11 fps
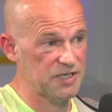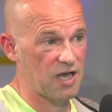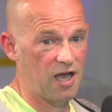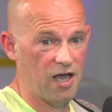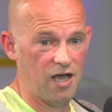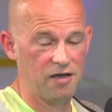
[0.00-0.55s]

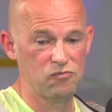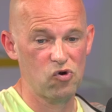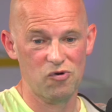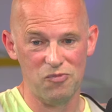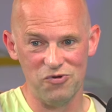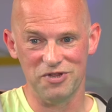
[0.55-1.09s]

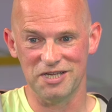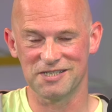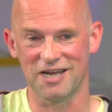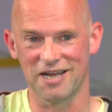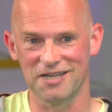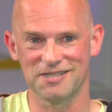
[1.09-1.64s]
More and more these
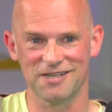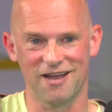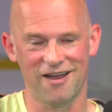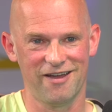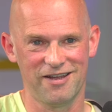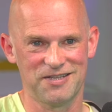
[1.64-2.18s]
days,
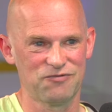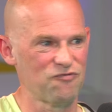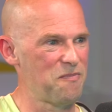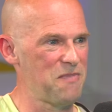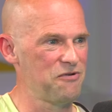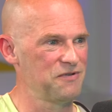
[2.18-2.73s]
it's
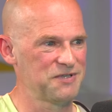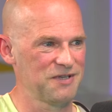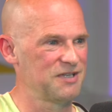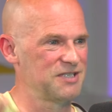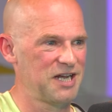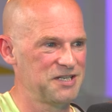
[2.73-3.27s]
remote, so
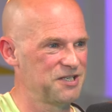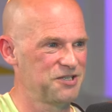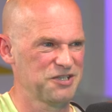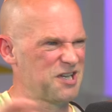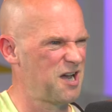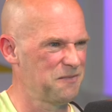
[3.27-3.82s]
the data
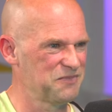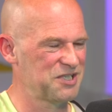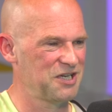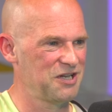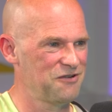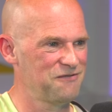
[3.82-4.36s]
just comes
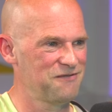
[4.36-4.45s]
to you.